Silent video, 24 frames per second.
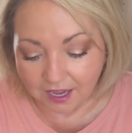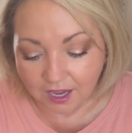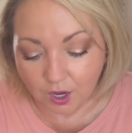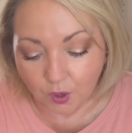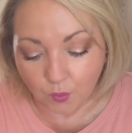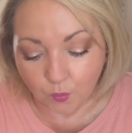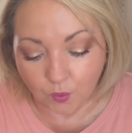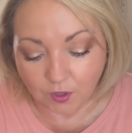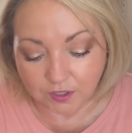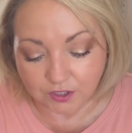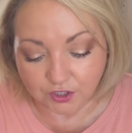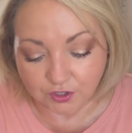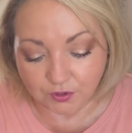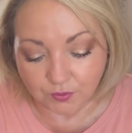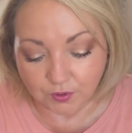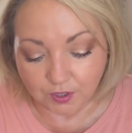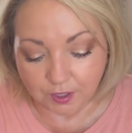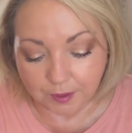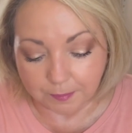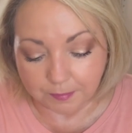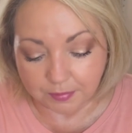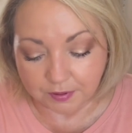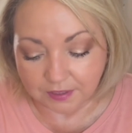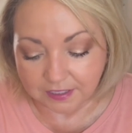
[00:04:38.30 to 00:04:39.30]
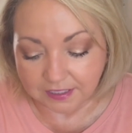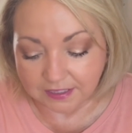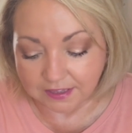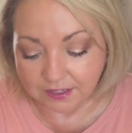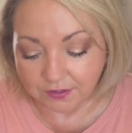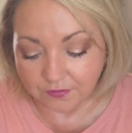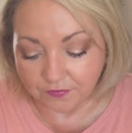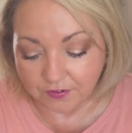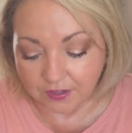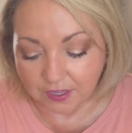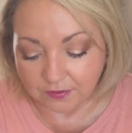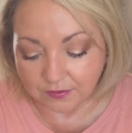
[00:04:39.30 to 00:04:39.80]
Once you complete the
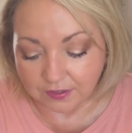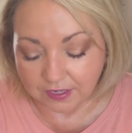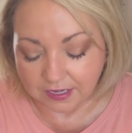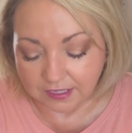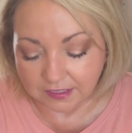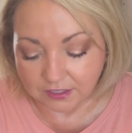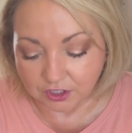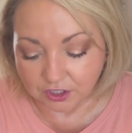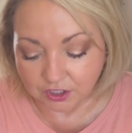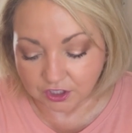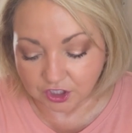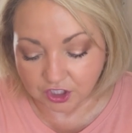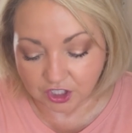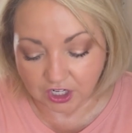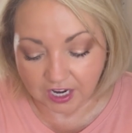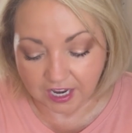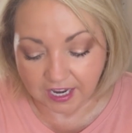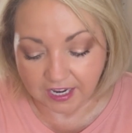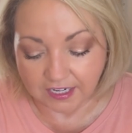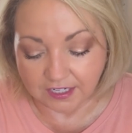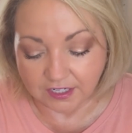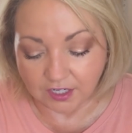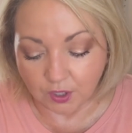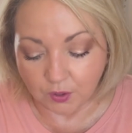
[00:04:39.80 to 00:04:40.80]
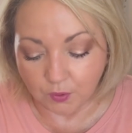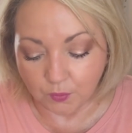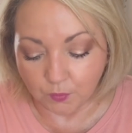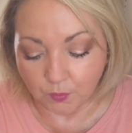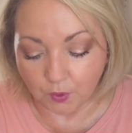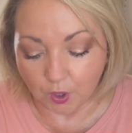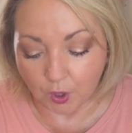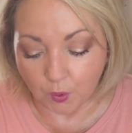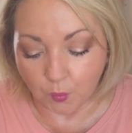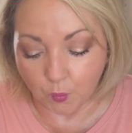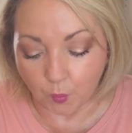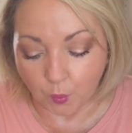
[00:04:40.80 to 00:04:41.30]
foundation chain,
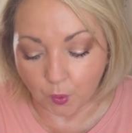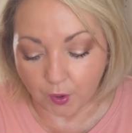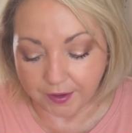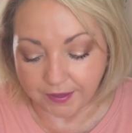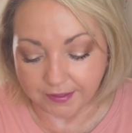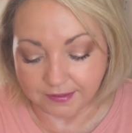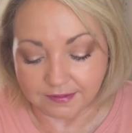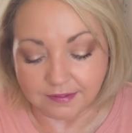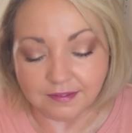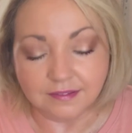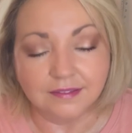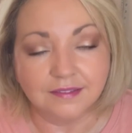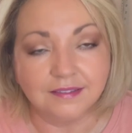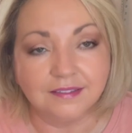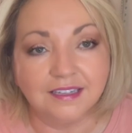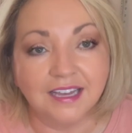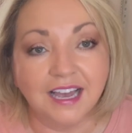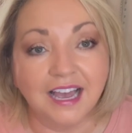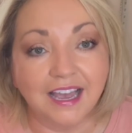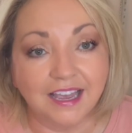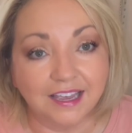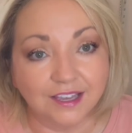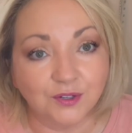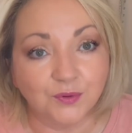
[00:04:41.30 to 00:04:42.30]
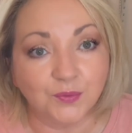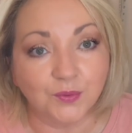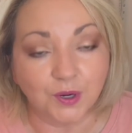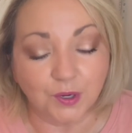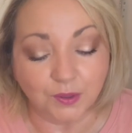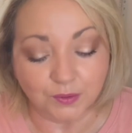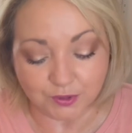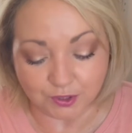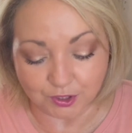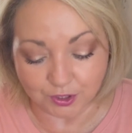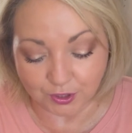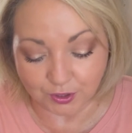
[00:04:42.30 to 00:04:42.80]
row 1 and row
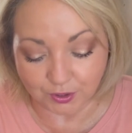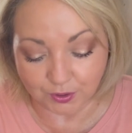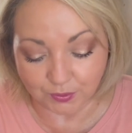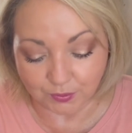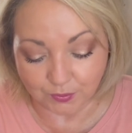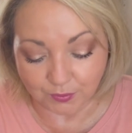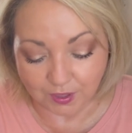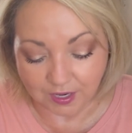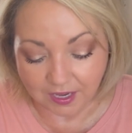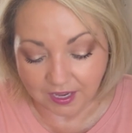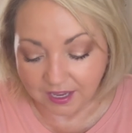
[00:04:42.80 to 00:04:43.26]
2,